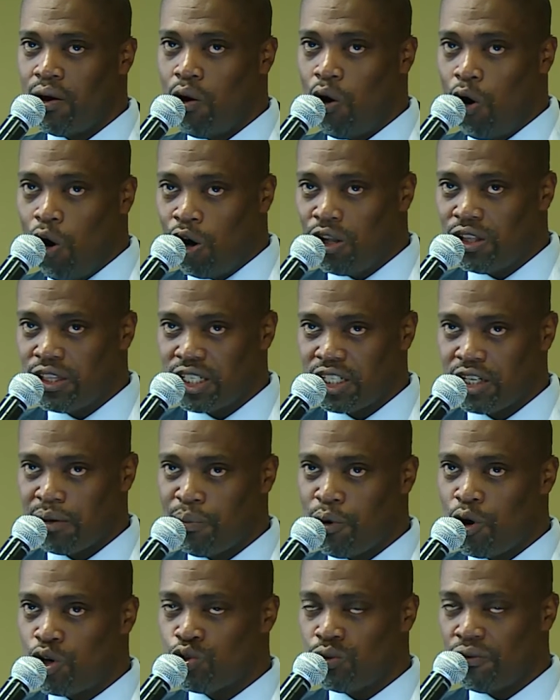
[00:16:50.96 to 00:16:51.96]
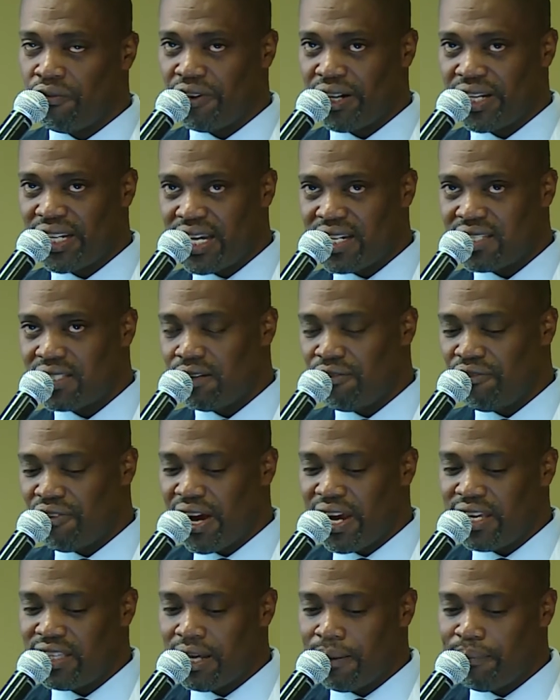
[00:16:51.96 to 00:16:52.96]
all the reports. We've
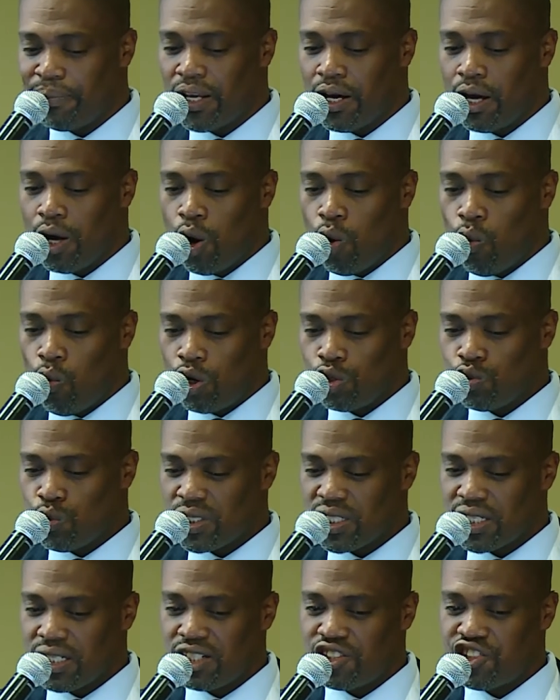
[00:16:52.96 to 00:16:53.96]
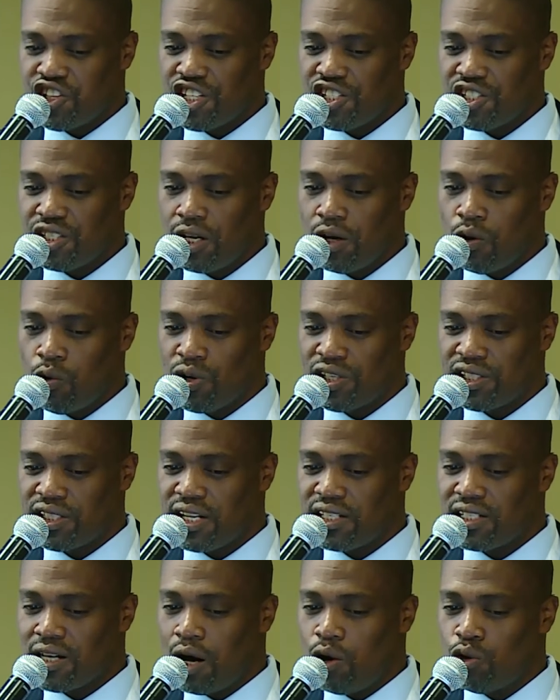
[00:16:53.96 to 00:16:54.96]
classified them. What was interesting was
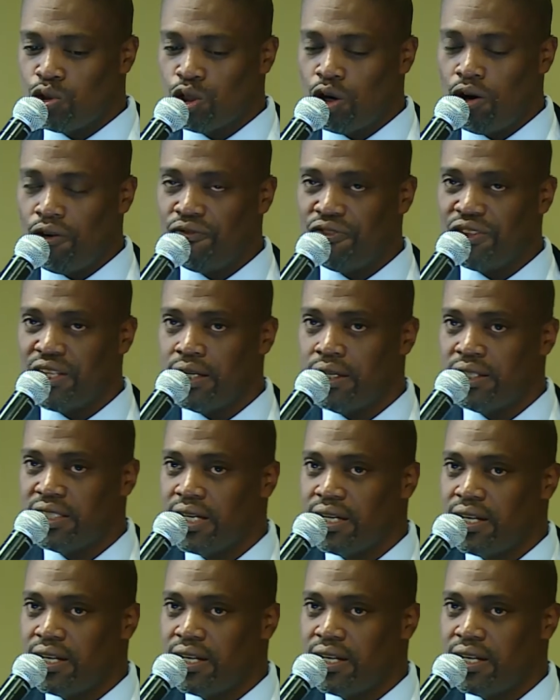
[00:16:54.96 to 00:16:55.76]
that out of those